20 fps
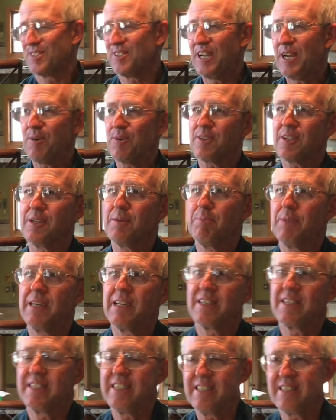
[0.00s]
So now we're going to
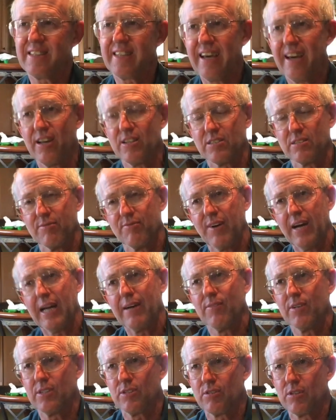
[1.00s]
be at
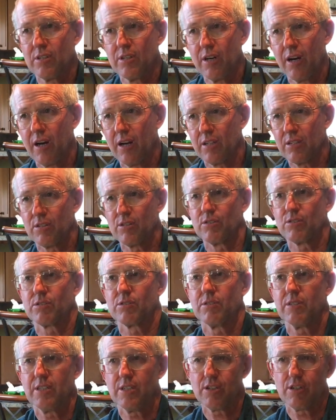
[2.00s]
$10,500
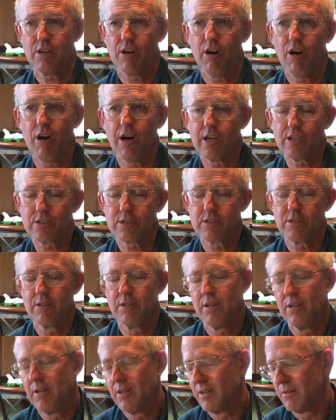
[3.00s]
in cost.
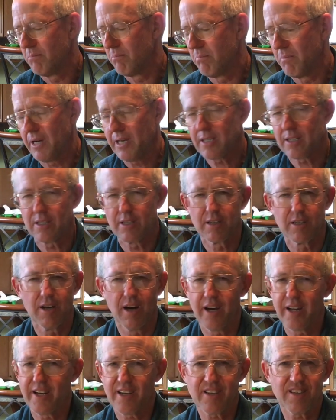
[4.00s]
My
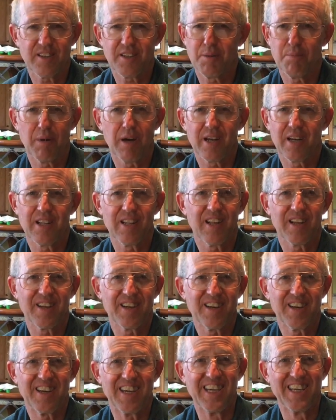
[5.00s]
God, I could have bought a lot
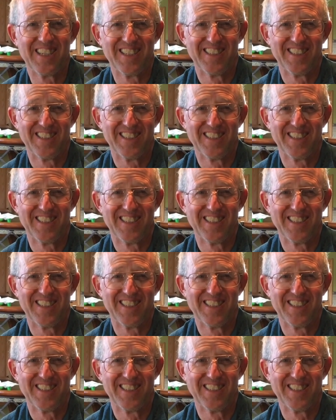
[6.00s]
of hay.